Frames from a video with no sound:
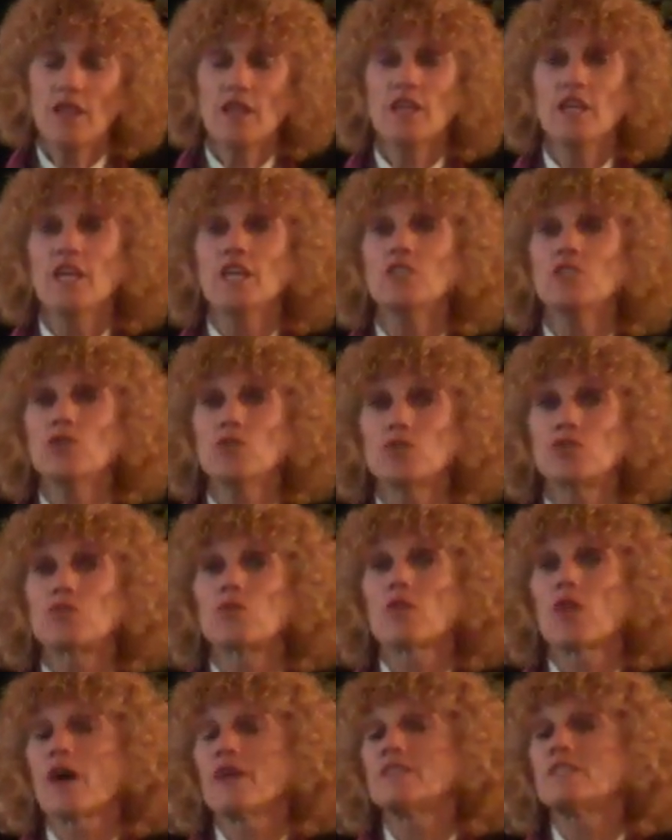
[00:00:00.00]
in
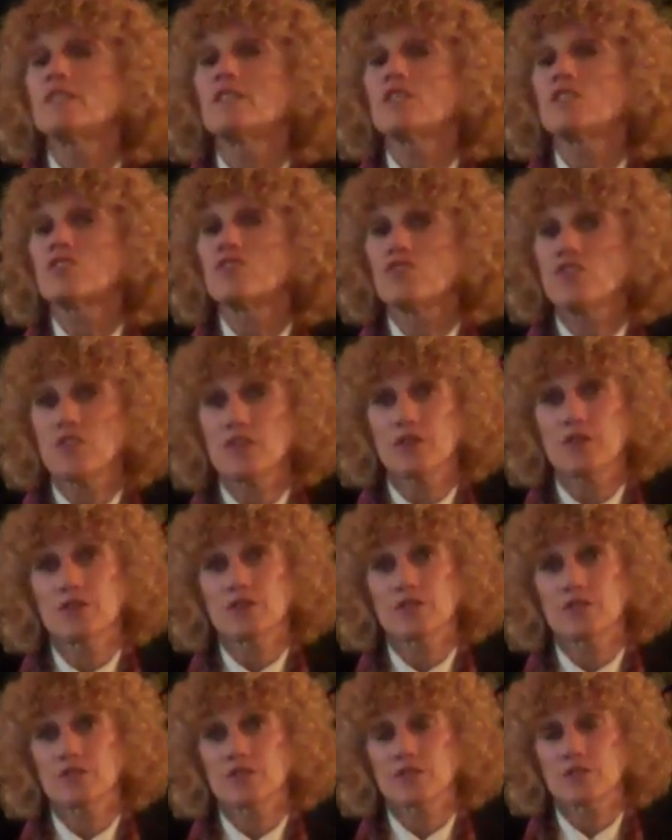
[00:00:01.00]
neutralizing its
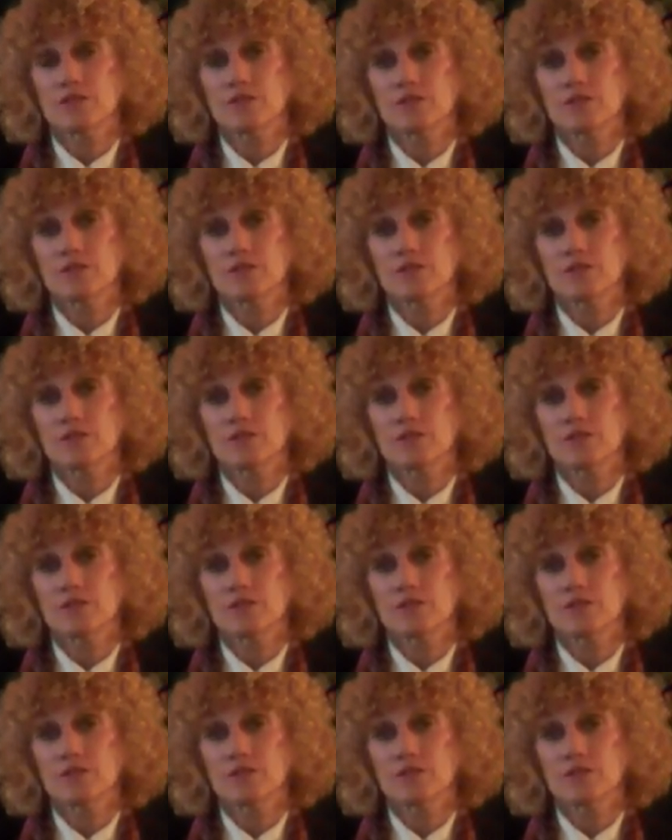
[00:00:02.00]
fears.